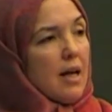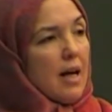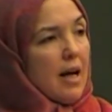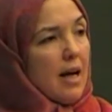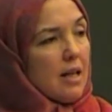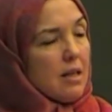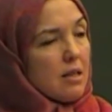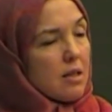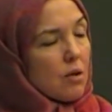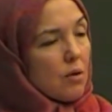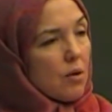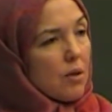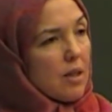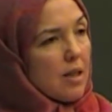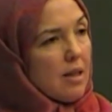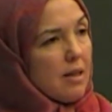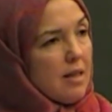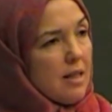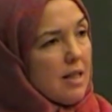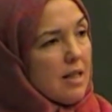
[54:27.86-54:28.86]
And
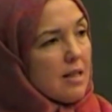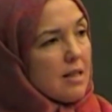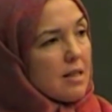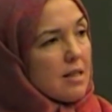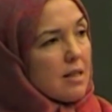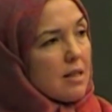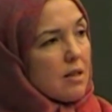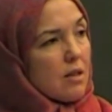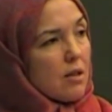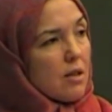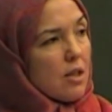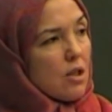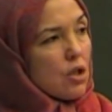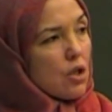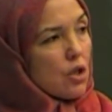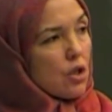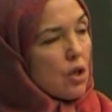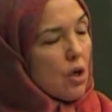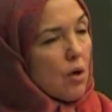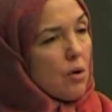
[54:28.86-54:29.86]
so this
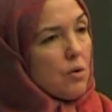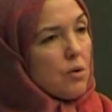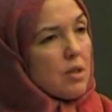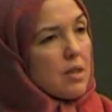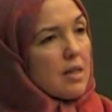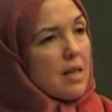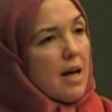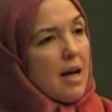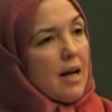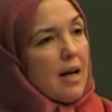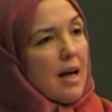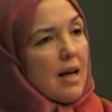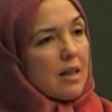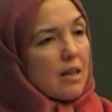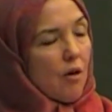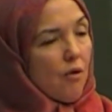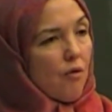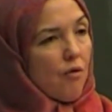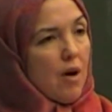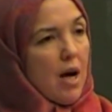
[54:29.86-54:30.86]
shows that at
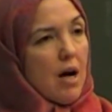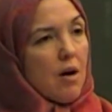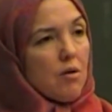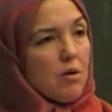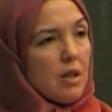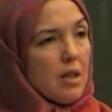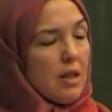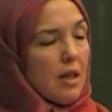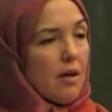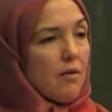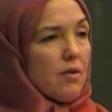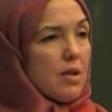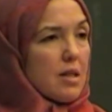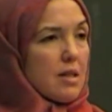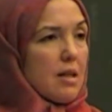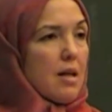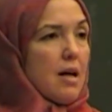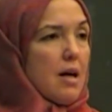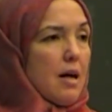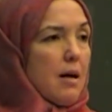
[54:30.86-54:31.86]
the founding of
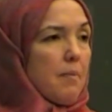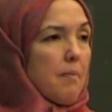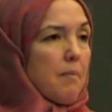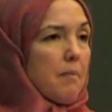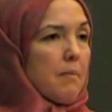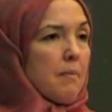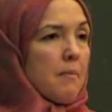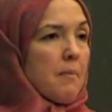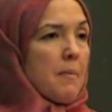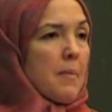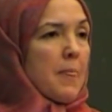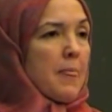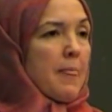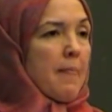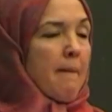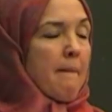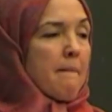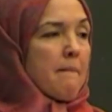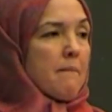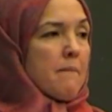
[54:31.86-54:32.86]
Islam,
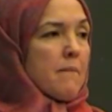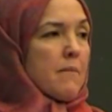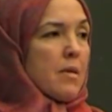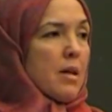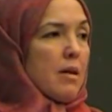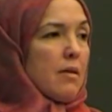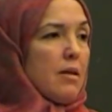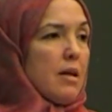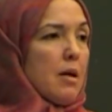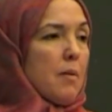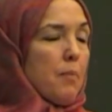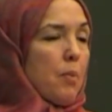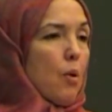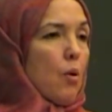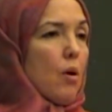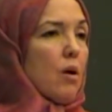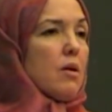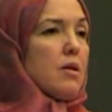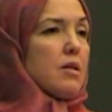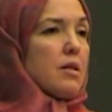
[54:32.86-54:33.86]
the
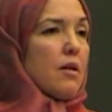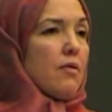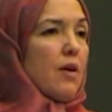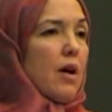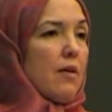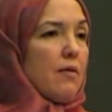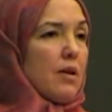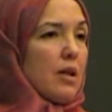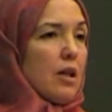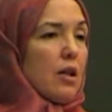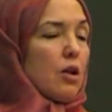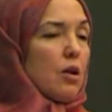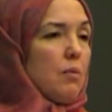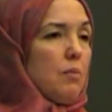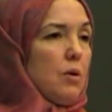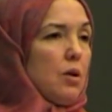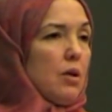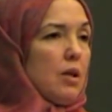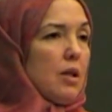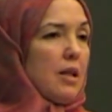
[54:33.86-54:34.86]
importance of having a
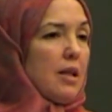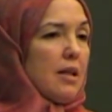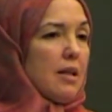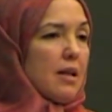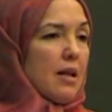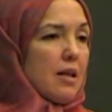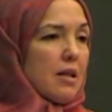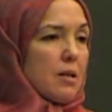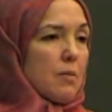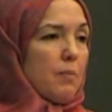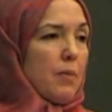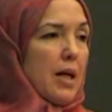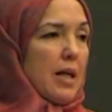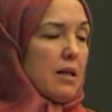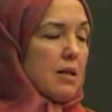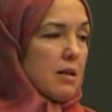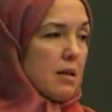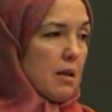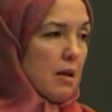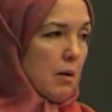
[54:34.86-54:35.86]
community that is
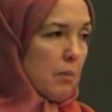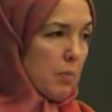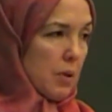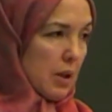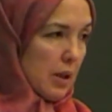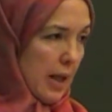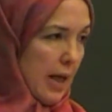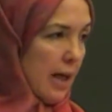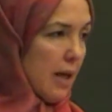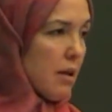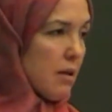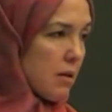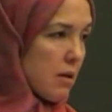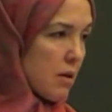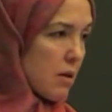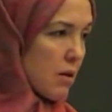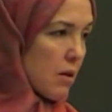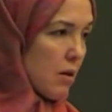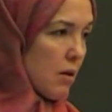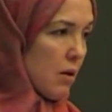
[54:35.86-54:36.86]
based in a
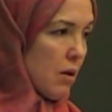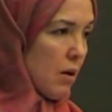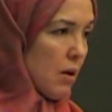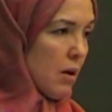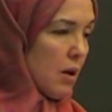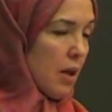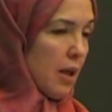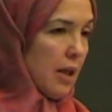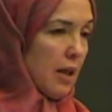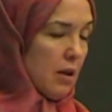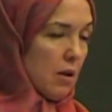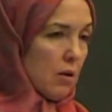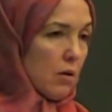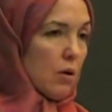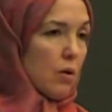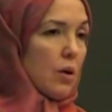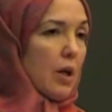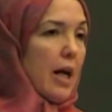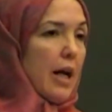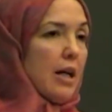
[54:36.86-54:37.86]
place, in a
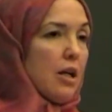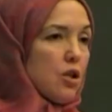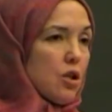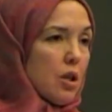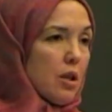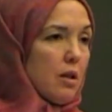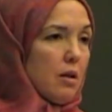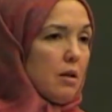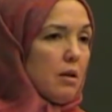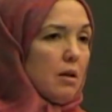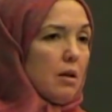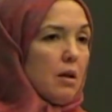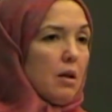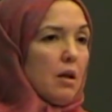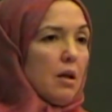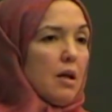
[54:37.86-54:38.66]
location,